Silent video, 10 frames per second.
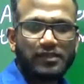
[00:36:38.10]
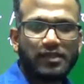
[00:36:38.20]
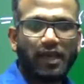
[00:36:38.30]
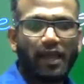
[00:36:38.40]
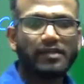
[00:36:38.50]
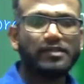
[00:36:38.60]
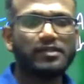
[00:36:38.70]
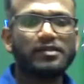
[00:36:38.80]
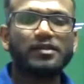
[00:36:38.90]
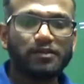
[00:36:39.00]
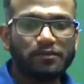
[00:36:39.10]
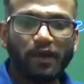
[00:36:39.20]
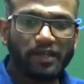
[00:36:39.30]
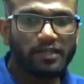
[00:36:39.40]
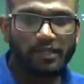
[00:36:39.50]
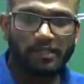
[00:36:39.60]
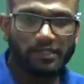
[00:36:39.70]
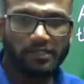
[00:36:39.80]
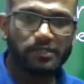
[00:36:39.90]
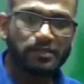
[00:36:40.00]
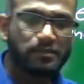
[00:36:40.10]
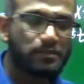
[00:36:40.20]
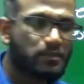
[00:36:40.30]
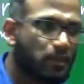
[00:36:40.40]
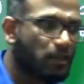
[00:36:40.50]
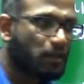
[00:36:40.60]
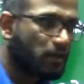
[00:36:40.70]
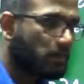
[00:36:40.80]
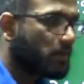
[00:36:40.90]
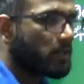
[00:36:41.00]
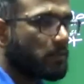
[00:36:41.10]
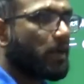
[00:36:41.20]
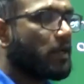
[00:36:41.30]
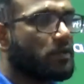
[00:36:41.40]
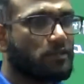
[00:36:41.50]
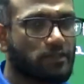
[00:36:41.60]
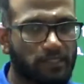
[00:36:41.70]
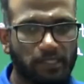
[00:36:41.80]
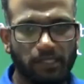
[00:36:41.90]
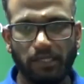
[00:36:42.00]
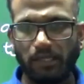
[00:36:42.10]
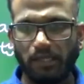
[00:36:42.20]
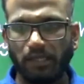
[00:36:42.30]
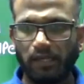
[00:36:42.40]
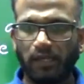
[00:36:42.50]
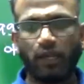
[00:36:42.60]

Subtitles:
at the final year in my university. Now